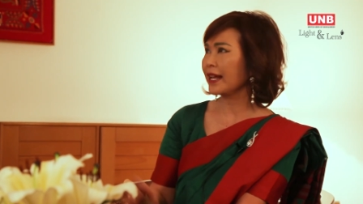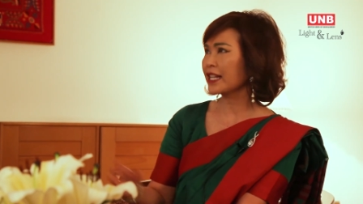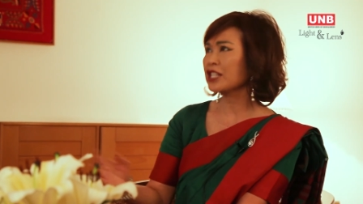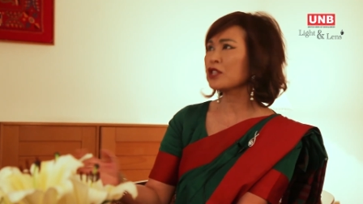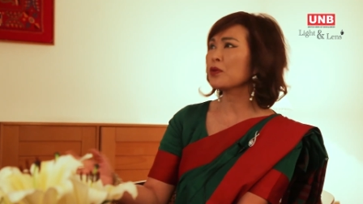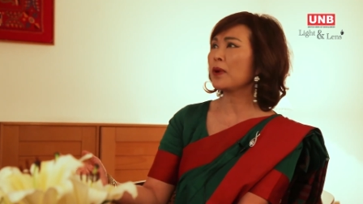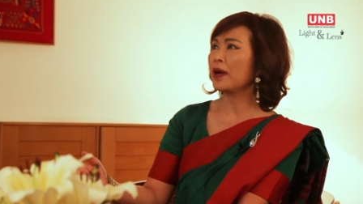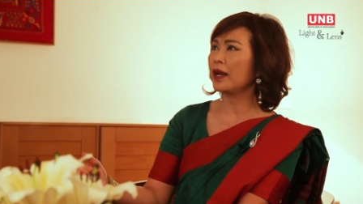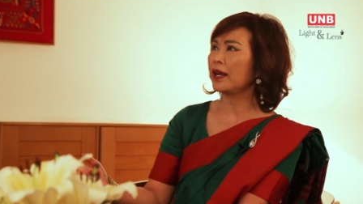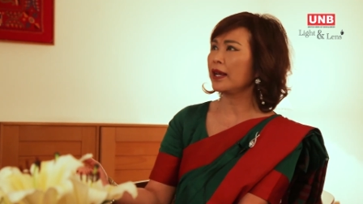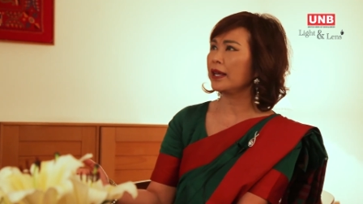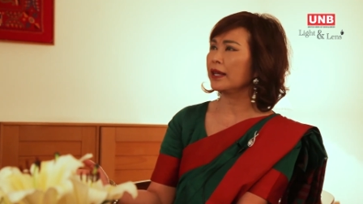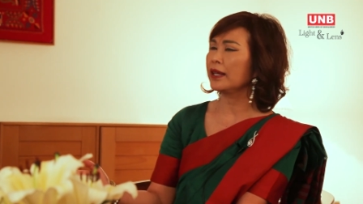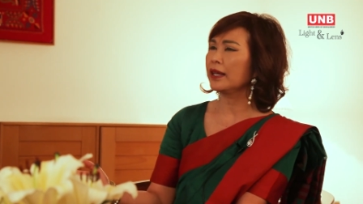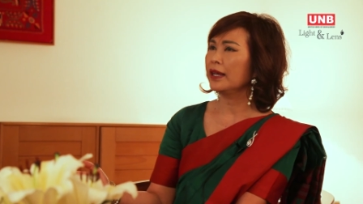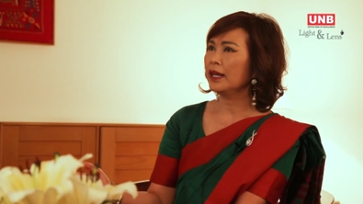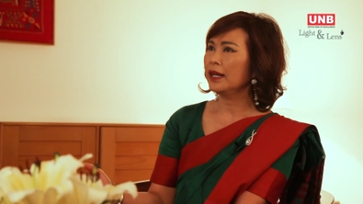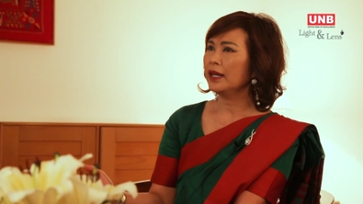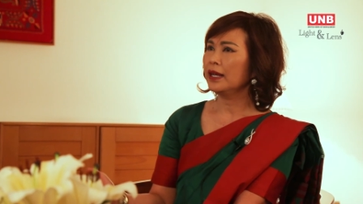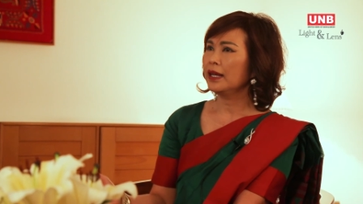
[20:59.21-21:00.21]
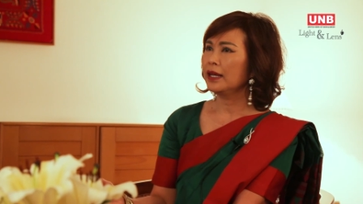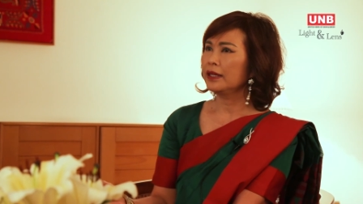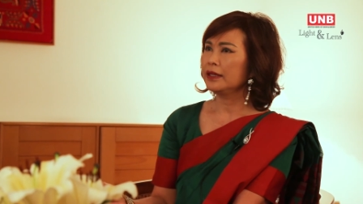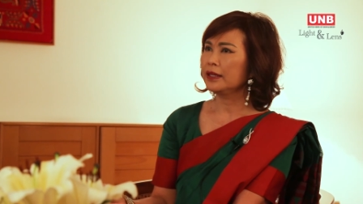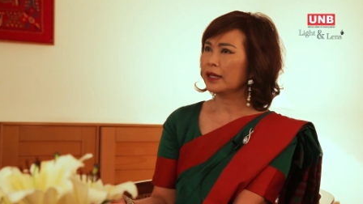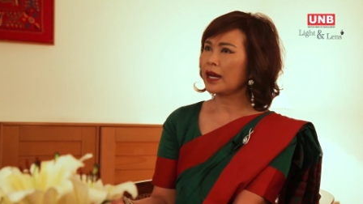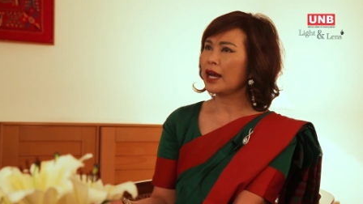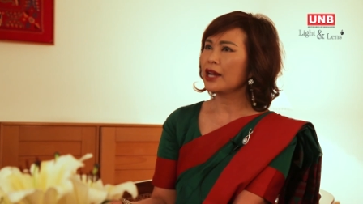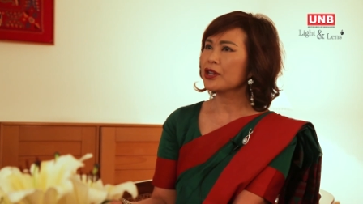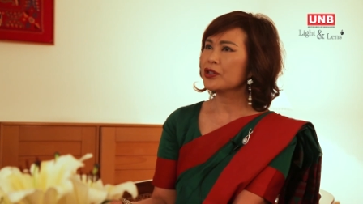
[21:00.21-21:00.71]
That's why
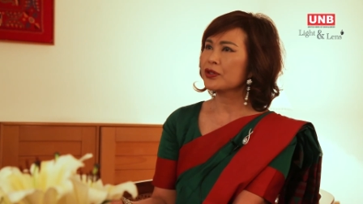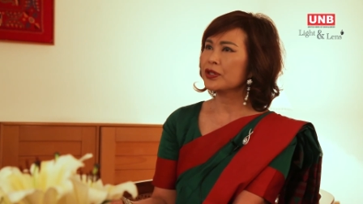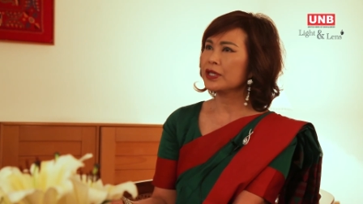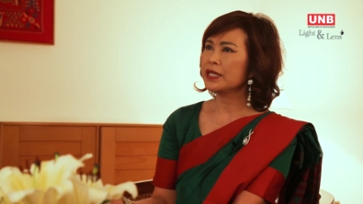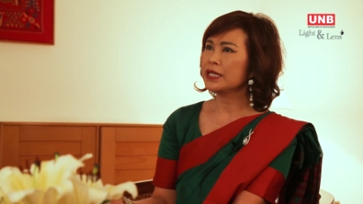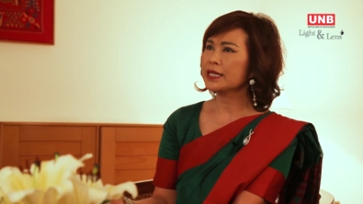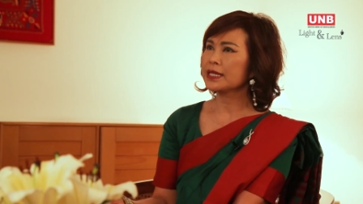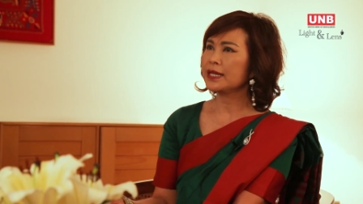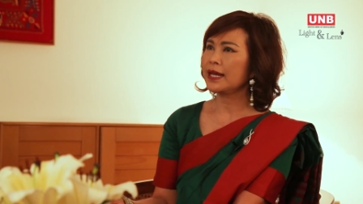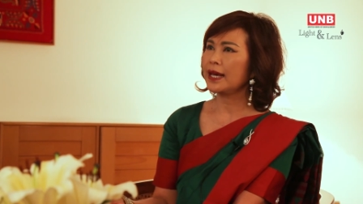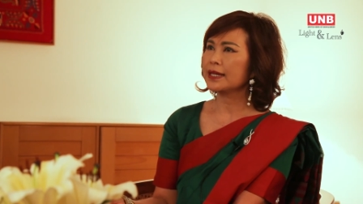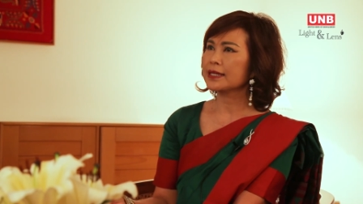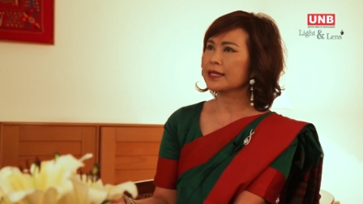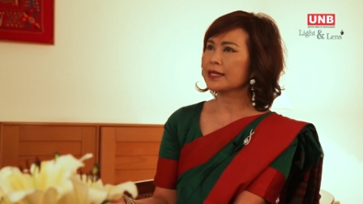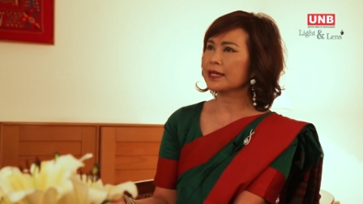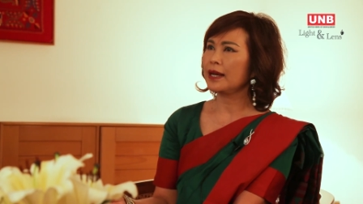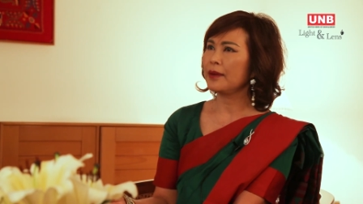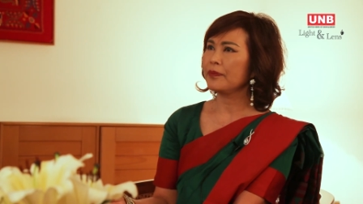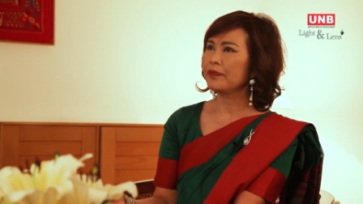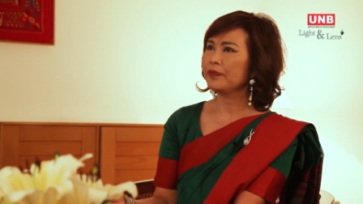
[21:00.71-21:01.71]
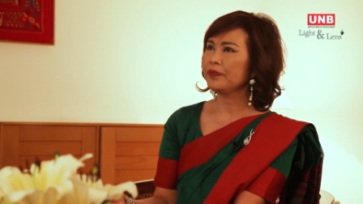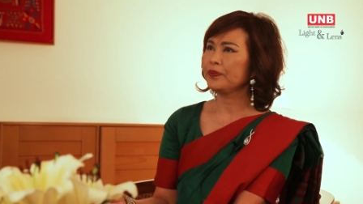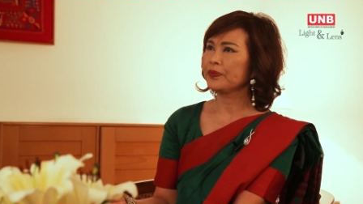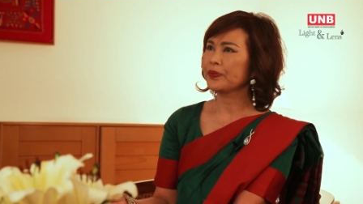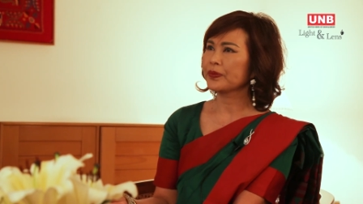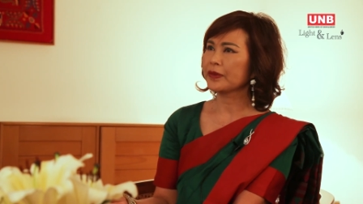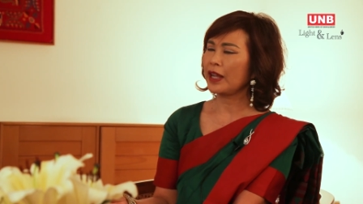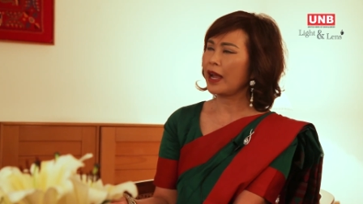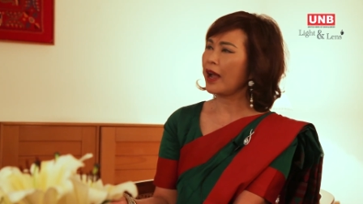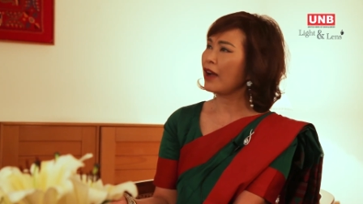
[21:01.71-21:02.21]
the countries that
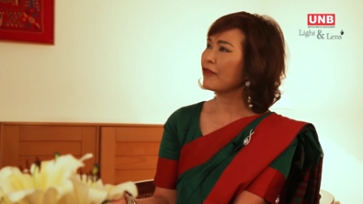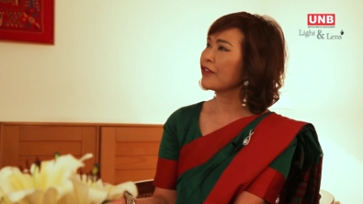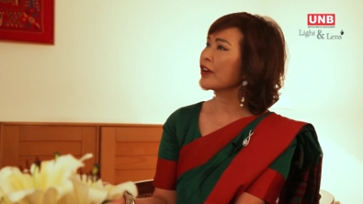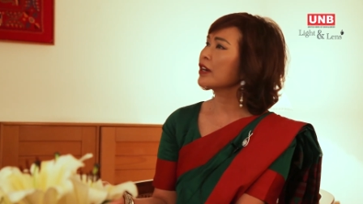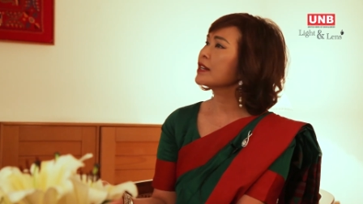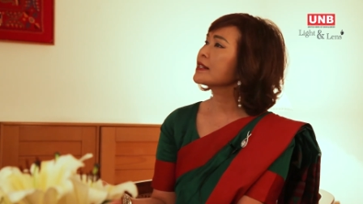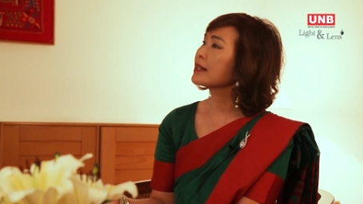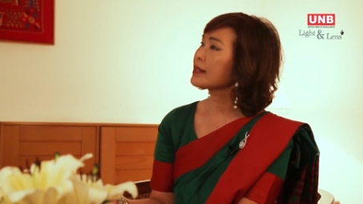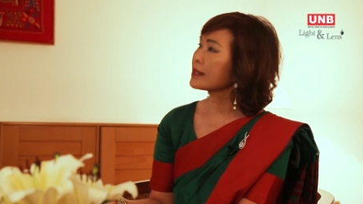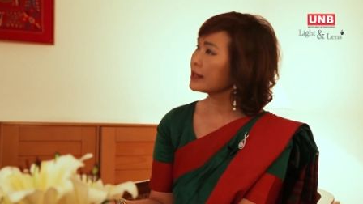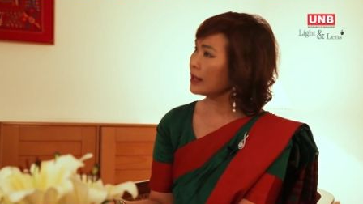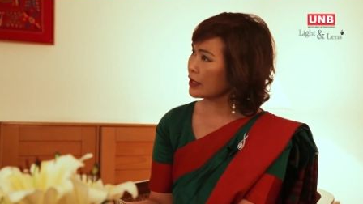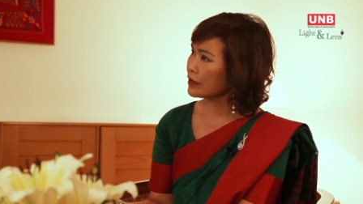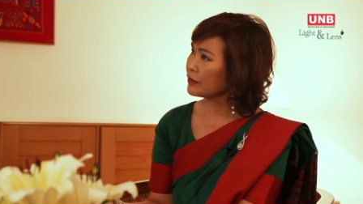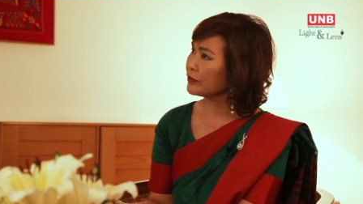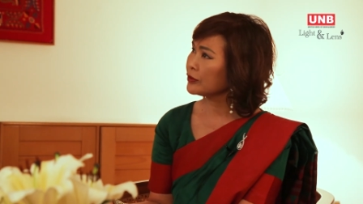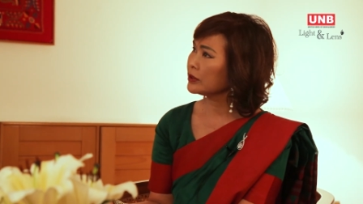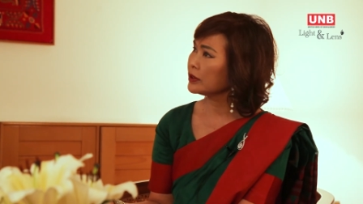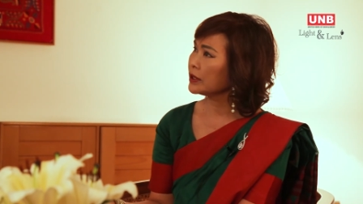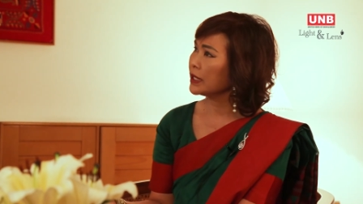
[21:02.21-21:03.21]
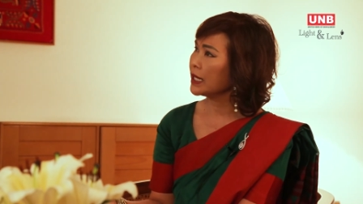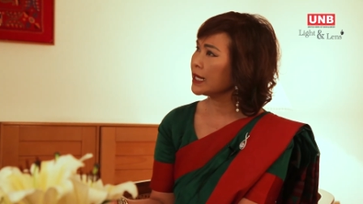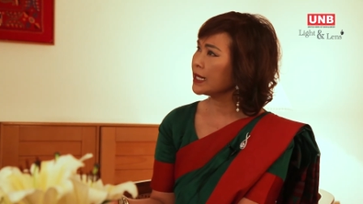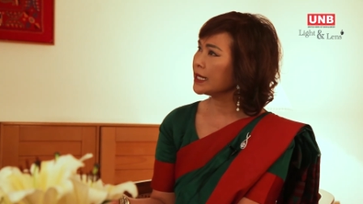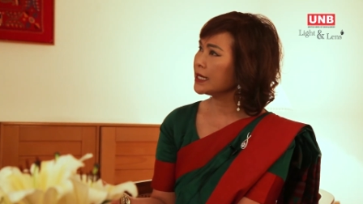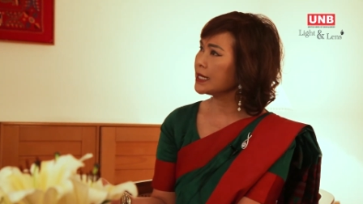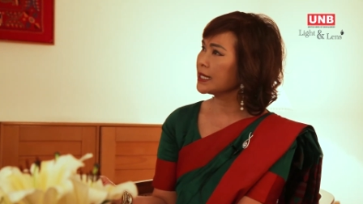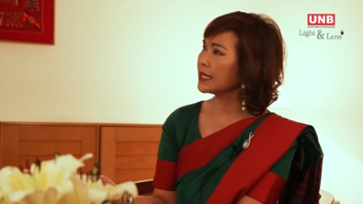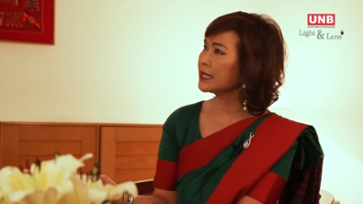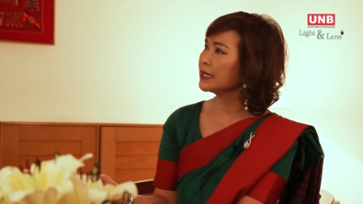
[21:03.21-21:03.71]
are very successful
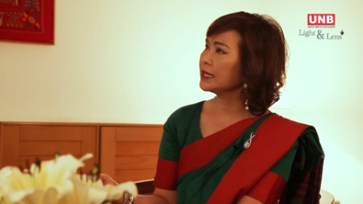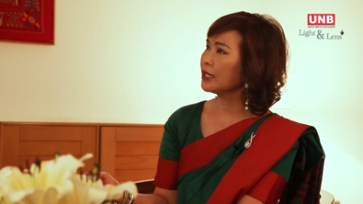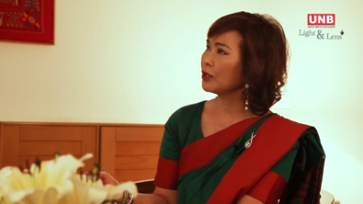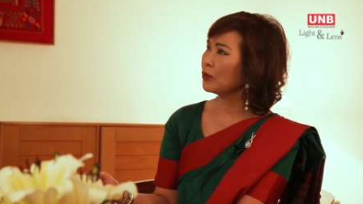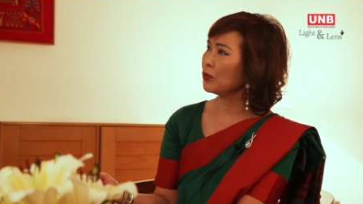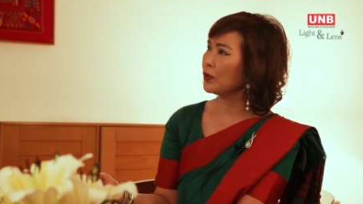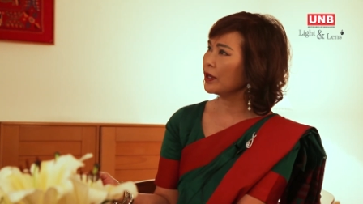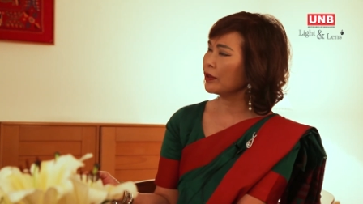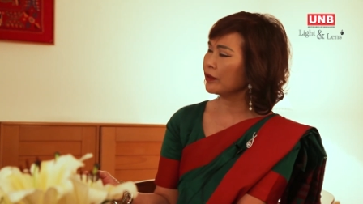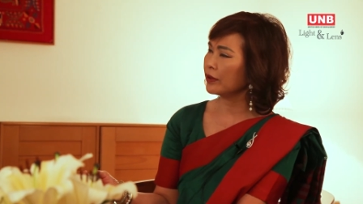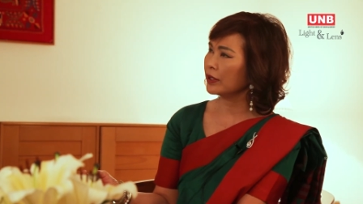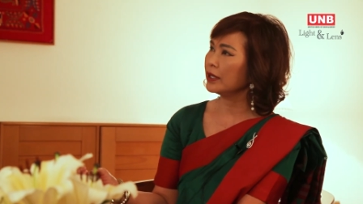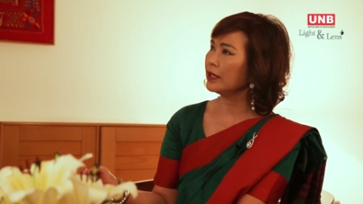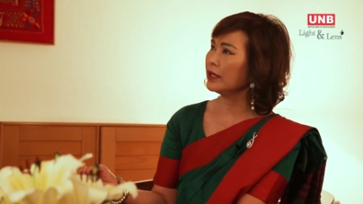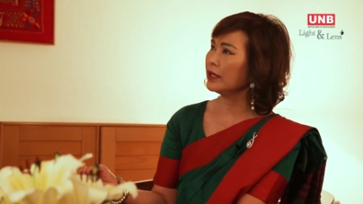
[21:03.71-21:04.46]
in dealing with